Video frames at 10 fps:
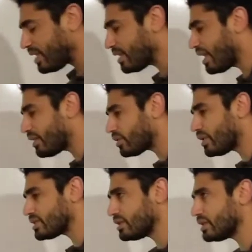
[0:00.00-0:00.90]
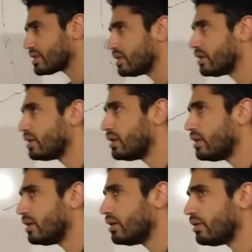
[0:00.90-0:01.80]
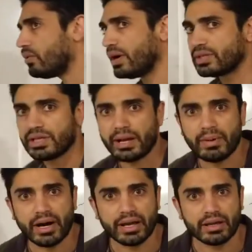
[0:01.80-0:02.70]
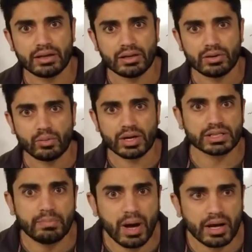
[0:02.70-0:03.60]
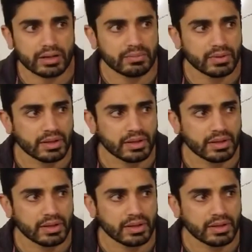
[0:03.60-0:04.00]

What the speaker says: Now the question is, when should I buy? Where's the bottom?